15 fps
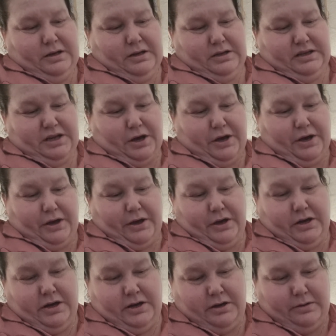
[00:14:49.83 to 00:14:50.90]
So
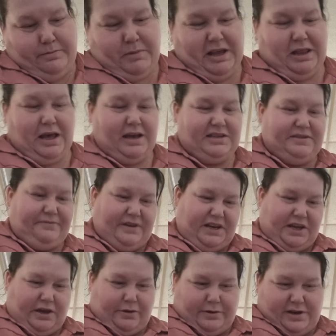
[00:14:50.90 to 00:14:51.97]
my last
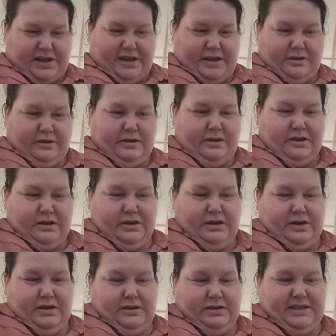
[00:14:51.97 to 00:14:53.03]
video I
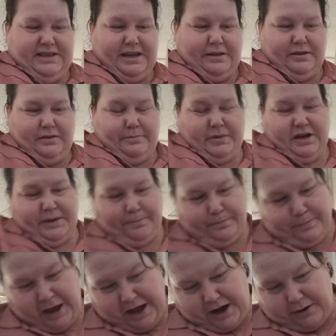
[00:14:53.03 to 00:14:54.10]
said that my
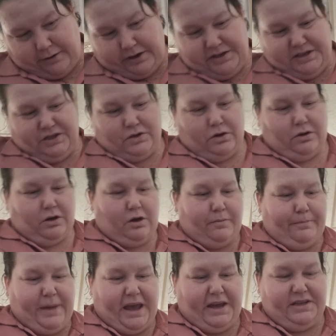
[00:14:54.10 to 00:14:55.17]
parents' dog
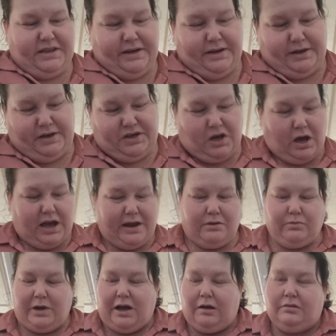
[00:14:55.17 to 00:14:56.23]
got baited and died.
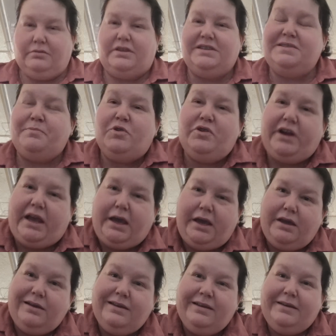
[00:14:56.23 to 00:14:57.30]
Well, this
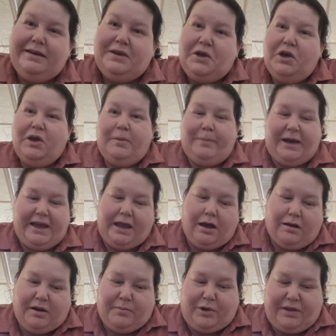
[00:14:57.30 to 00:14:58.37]
morning my
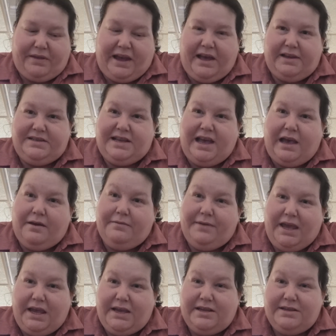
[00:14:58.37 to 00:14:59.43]
younger brother had to have
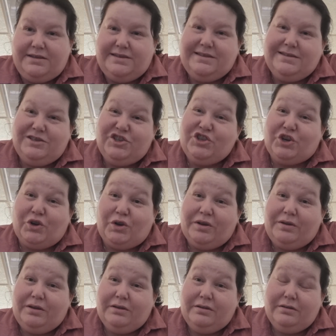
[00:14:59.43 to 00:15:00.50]
his dog
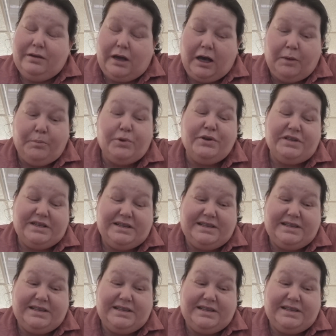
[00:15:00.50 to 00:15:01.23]
put to